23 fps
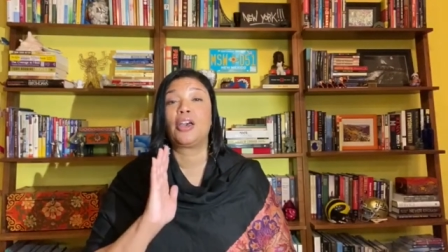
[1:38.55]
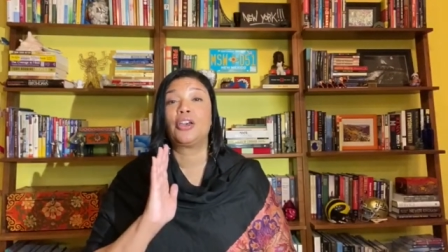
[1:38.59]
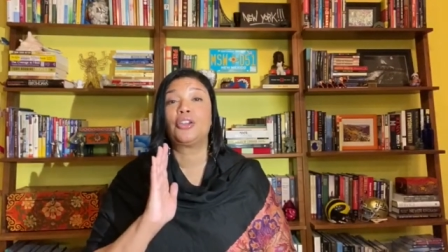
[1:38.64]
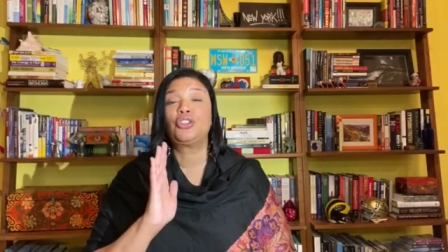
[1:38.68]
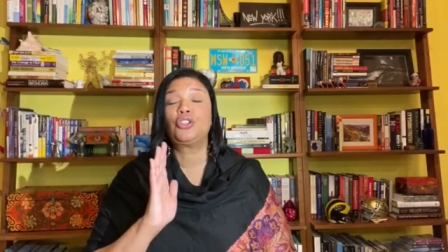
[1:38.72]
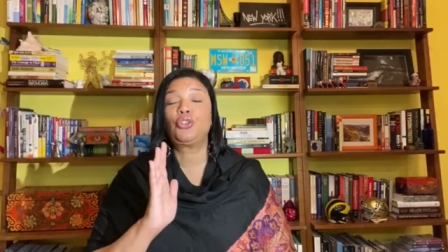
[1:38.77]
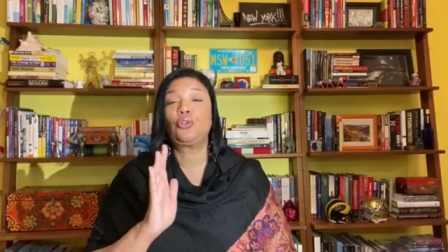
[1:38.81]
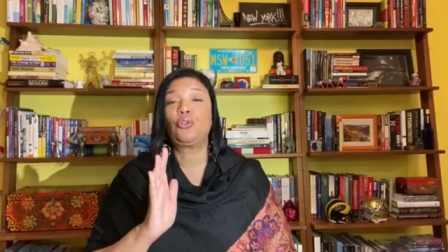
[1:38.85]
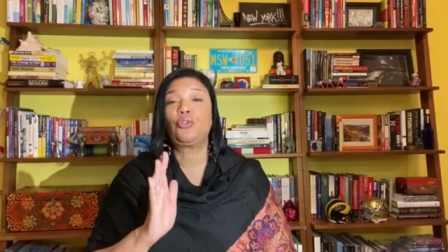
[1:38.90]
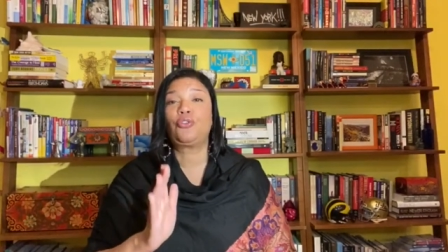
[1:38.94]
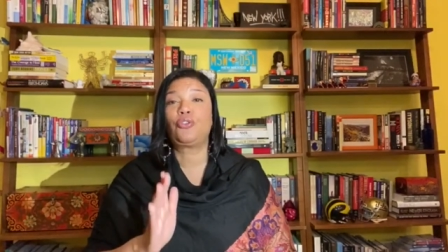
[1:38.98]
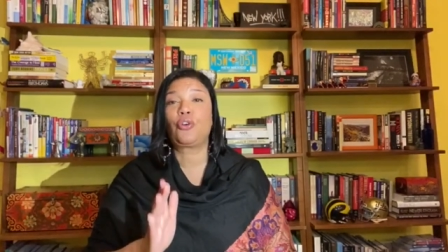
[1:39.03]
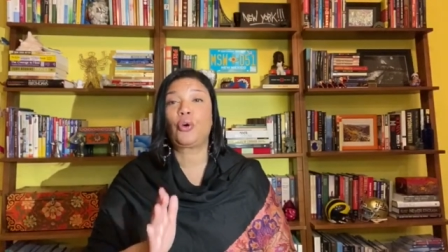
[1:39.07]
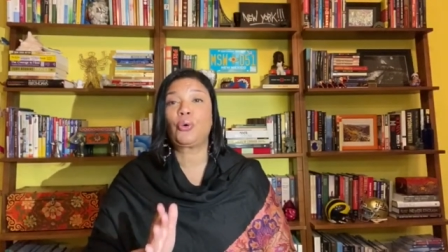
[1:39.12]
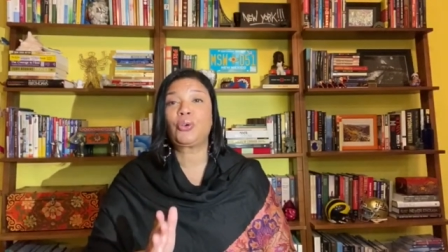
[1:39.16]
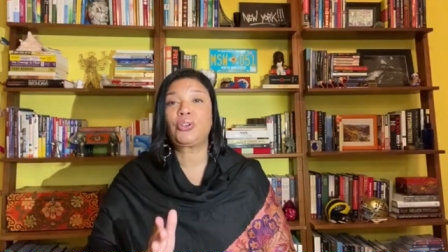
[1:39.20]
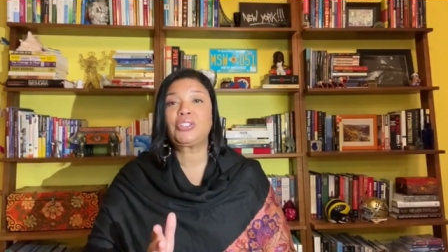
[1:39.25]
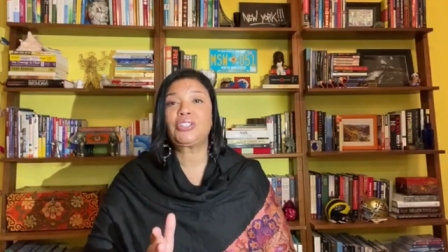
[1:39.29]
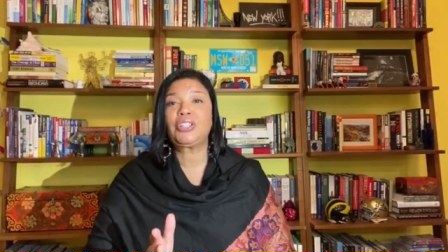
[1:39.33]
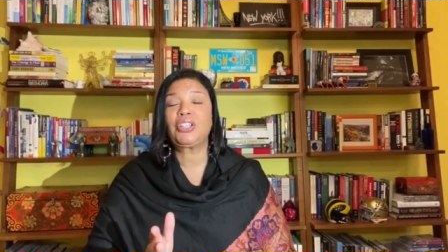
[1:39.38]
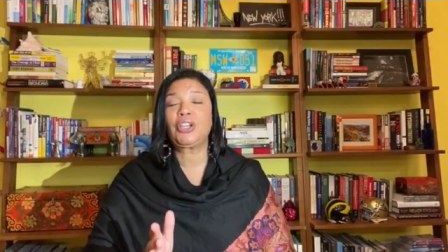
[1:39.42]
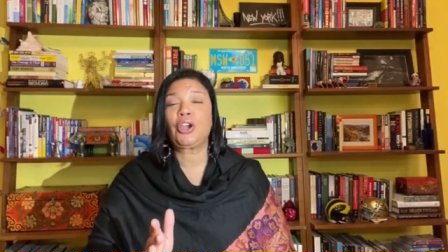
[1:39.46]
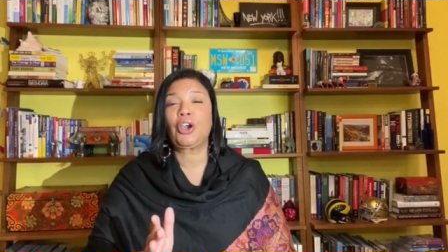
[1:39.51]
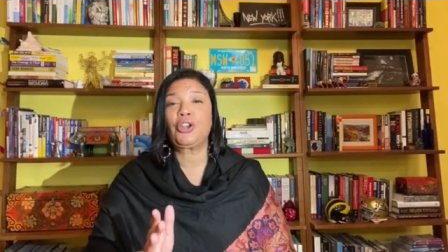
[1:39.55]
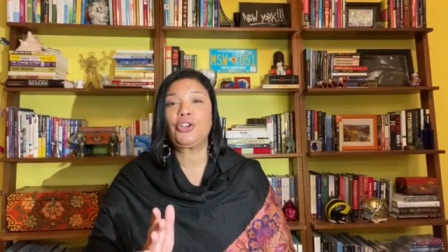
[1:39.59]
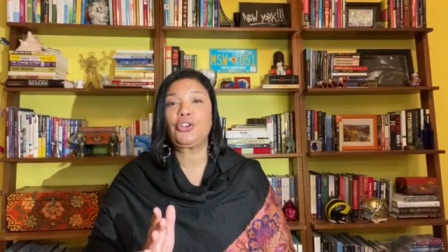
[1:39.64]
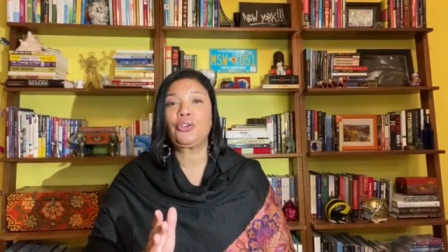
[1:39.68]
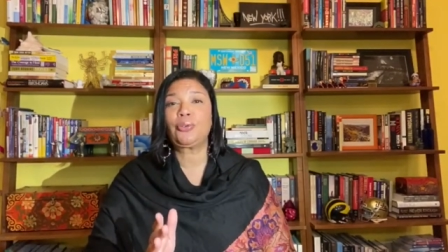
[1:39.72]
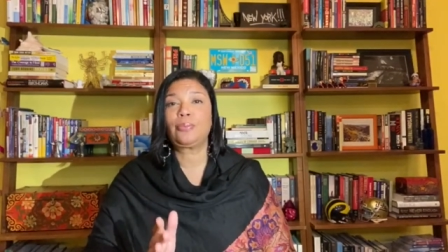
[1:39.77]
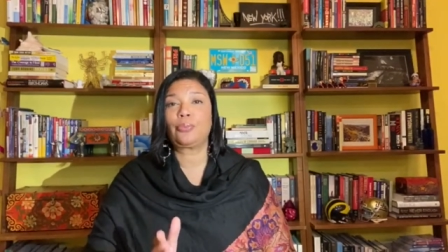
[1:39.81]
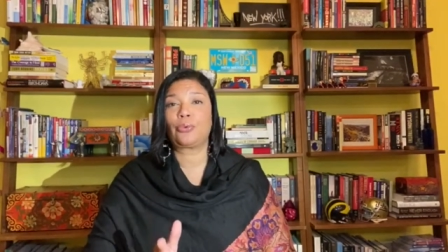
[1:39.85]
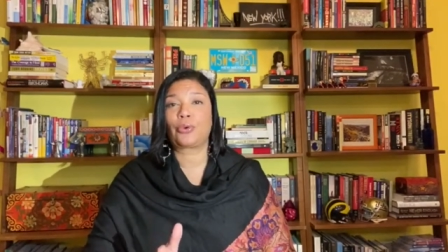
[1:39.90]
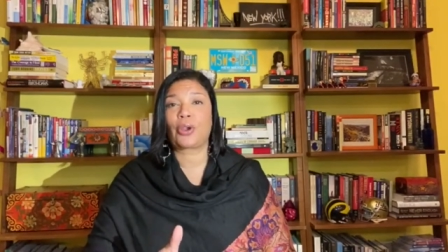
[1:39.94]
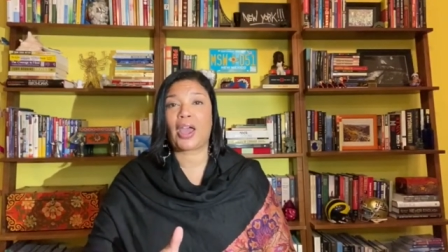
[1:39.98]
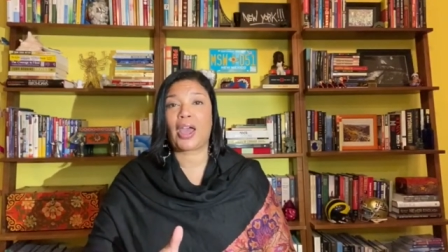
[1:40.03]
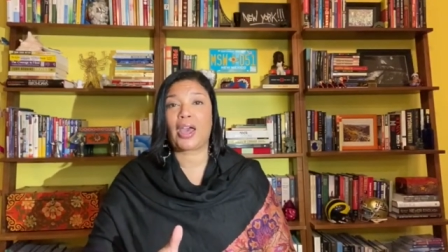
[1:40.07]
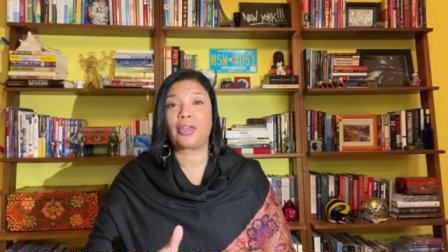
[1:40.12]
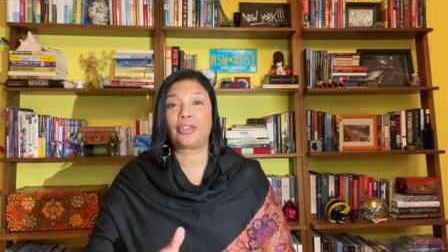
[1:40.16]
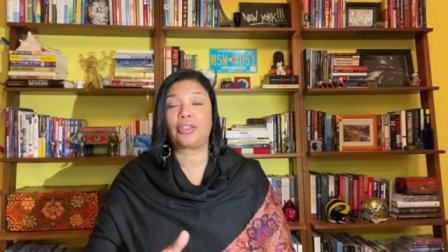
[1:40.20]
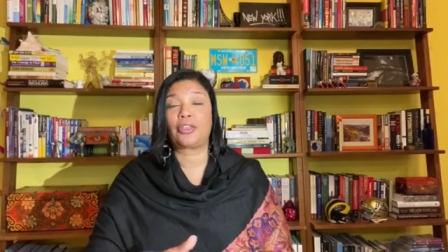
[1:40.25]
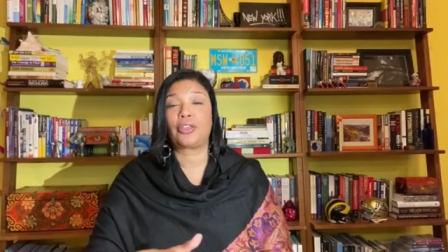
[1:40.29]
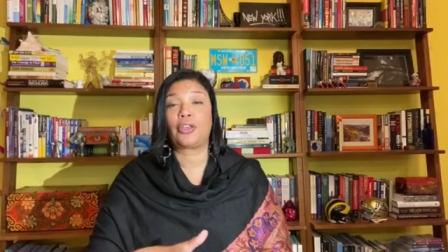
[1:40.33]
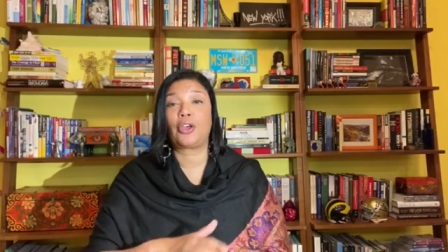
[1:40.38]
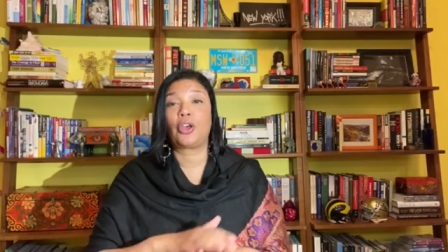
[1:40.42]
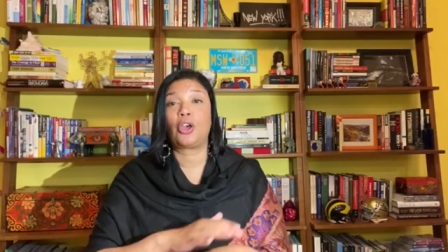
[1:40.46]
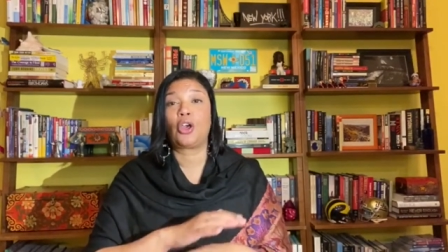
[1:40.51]
to focusing on your
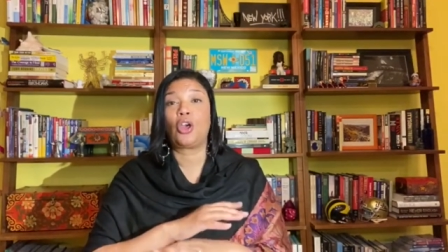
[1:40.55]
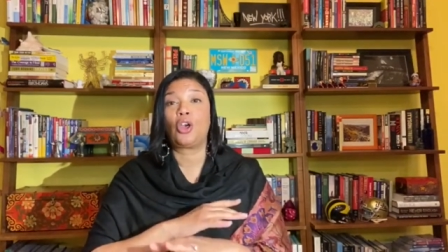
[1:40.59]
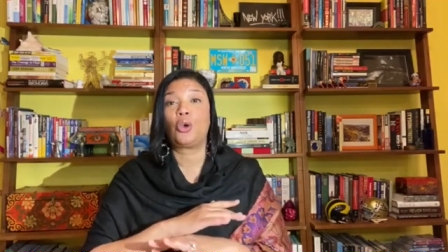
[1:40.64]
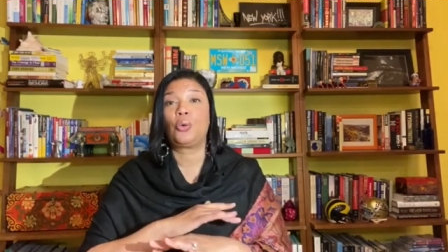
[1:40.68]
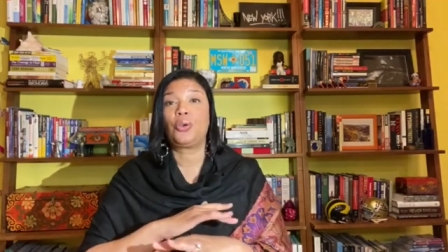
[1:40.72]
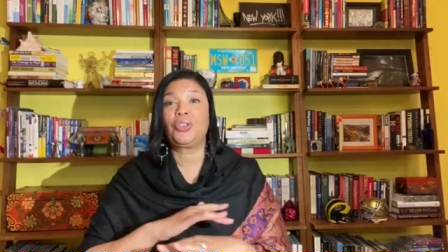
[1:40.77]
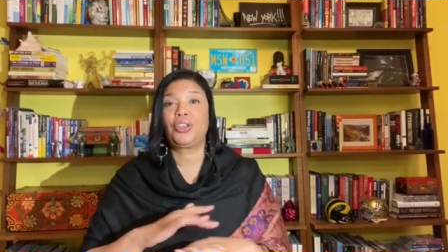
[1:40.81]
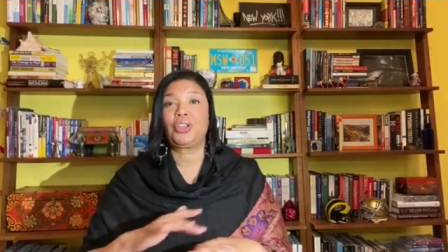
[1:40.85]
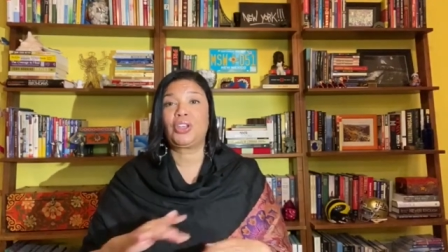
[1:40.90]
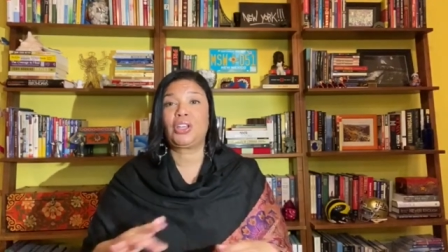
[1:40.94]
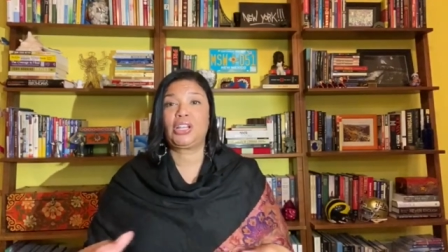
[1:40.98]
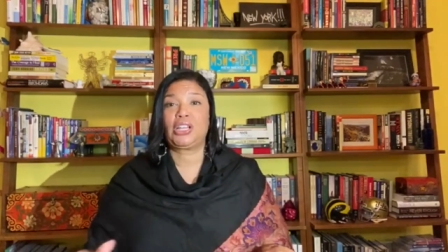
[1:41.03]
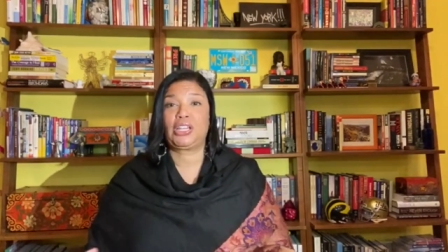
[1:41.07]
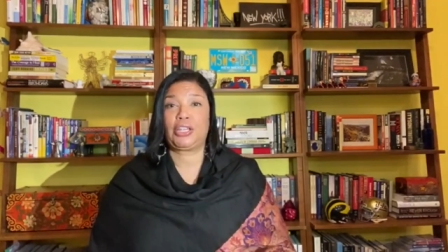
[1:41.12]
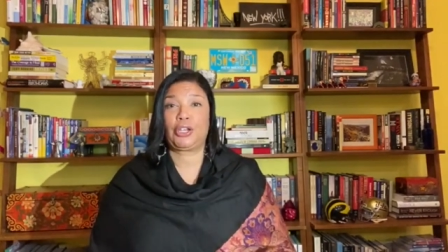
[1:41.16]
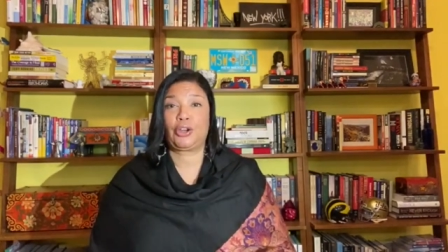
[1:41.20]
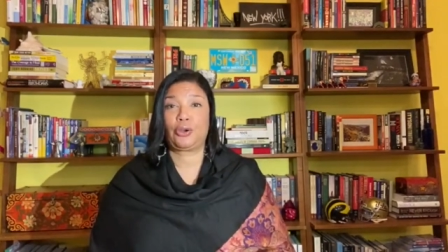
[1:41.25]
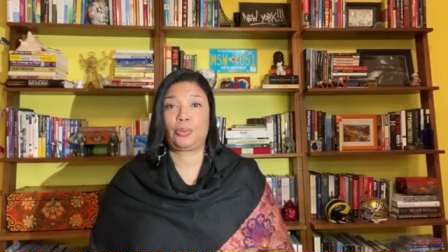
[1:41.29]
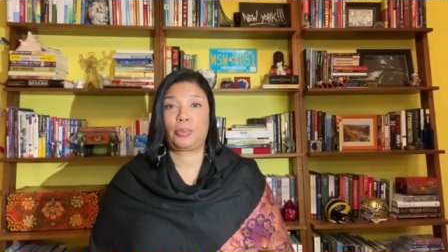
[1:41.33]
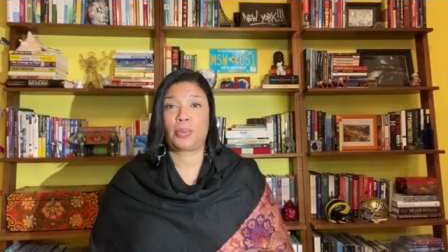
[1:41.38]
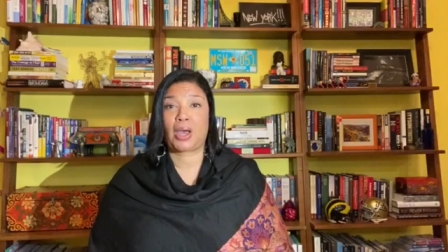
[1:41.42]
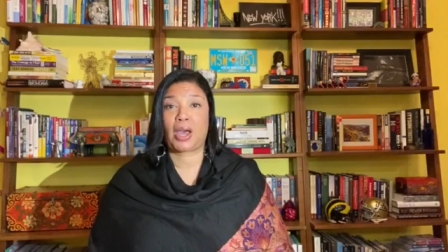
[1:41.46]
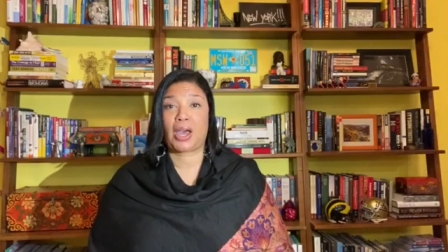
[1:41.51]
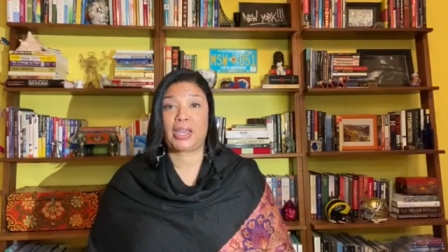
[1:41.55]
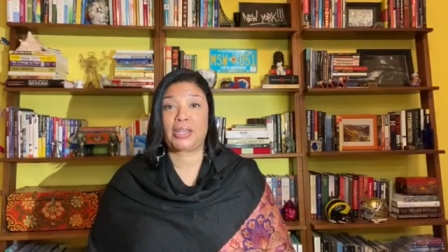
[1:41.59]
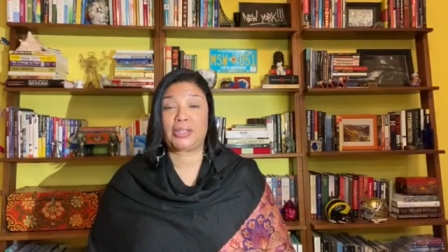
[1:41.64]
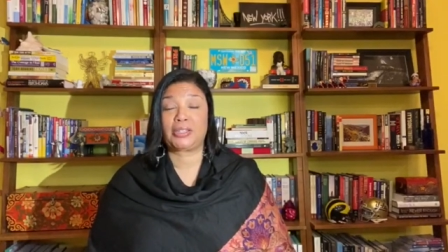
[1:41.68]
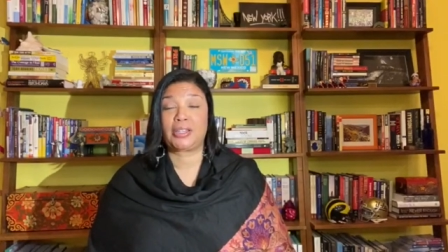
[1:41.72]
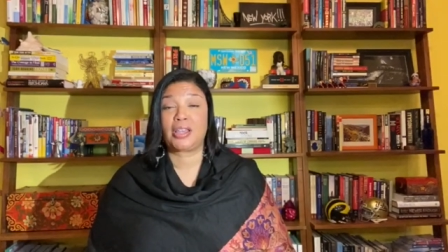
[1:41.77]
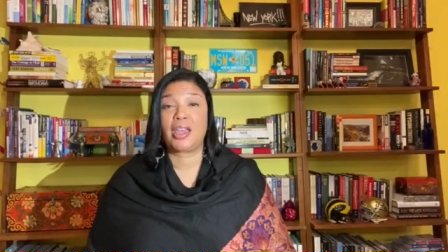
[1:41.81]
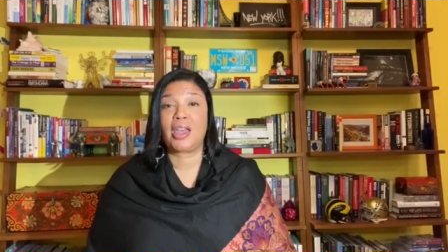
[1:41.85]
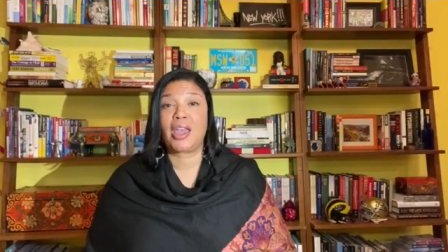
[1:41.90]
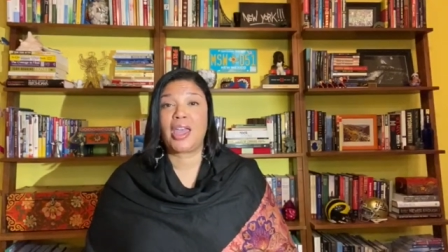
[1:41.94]
breath with a clear mind.